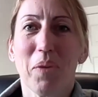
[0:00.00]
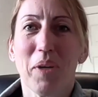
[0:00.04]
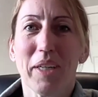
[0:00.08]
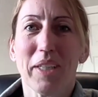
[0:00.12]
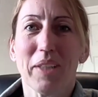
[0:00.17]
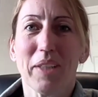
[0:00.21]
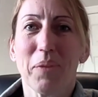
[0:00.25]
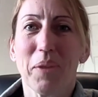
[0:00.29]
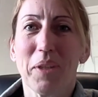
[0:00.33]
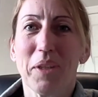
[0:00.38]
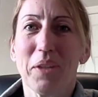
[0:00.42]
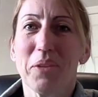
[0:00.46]

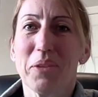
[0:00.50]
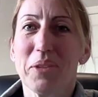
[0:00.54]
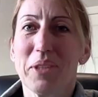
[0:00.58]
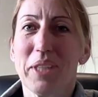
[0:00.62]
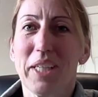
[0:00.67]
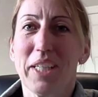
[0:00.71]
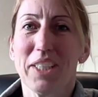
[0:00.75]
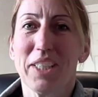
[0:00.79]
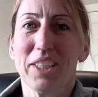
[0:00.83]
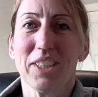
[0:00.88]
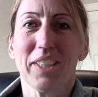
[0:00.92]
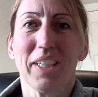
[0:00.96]
what those
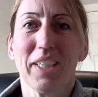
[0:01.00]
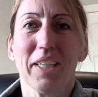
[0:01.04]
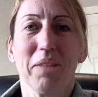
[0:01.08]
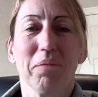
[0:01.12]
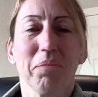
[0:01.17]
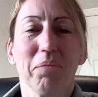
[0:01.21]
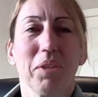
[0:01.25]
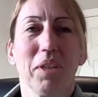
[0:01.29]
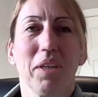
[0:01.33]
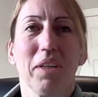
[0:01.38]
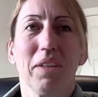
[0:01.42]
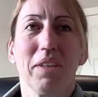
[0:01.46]
kitchen
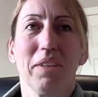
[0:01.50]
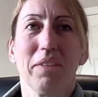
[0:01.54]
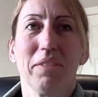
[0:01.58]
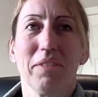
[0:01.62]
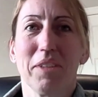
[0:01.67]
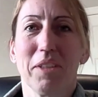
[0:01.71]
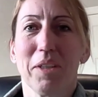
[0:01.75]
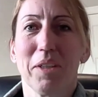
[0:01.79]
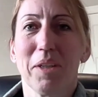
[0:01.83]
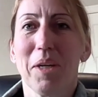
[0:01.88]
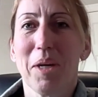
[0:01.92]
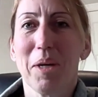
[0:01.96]
items are. If
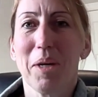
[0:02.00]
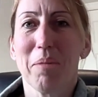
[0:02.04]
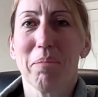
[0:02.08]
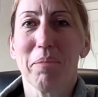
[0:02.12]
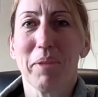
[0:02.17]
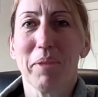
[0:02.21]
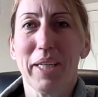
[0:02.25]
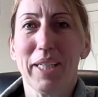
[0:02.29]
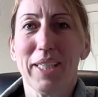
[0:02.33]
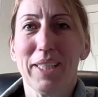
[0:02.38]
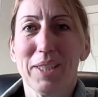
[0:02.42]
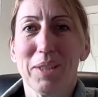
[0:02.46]
they're
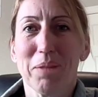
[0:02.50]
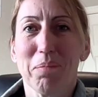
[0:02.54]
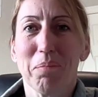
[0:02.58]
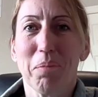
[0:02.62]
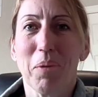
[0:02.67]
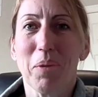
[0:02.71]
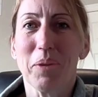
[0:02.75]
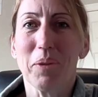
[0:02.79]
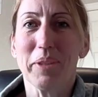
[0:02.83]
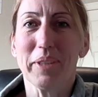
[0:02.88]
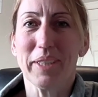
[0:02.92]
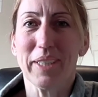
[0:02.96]
plates,
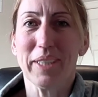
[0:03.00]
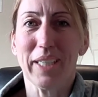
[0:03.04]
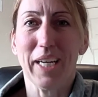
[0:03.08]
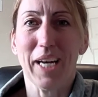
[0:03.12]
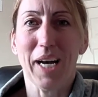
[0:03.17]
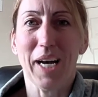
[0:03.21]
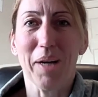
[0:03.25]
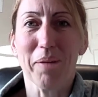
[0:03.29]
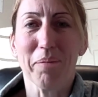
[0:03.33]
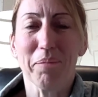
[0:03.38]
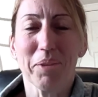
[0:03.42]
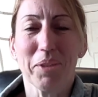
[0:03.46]
bowls, and
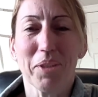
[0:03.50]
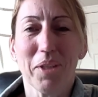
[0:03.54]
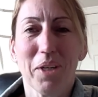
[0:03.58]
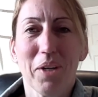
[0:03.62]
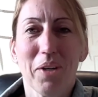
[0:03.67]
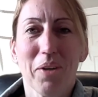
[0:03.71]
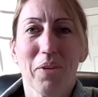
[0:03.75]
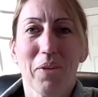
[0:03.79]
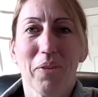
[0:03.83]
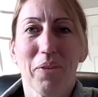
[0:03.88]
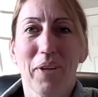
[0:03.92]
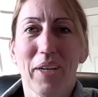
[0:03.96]
cups,
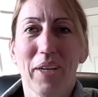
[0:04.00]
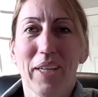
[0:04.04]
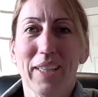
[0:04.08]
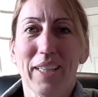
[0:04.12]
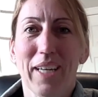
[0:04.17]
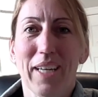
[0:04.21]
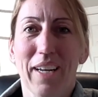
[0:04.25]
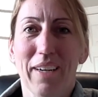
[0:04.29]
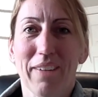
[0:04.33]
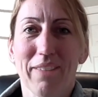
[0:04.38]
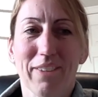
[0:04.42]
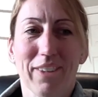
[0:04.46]
write
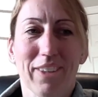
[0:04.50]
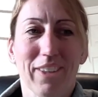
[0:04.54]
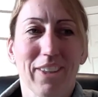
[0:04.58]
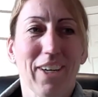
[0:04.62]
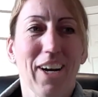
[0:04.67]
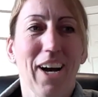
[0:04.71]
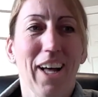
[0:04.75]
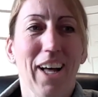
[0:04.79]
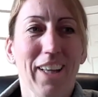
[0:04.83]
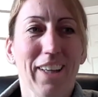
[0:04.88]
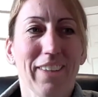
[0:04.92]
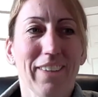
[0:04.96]
that. If they're
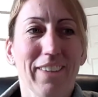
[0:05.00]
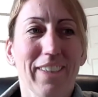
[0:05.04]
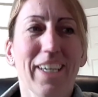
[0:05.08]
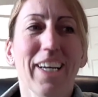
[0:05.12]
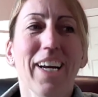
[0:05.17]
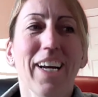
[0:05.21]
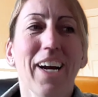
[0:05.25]
cutlery,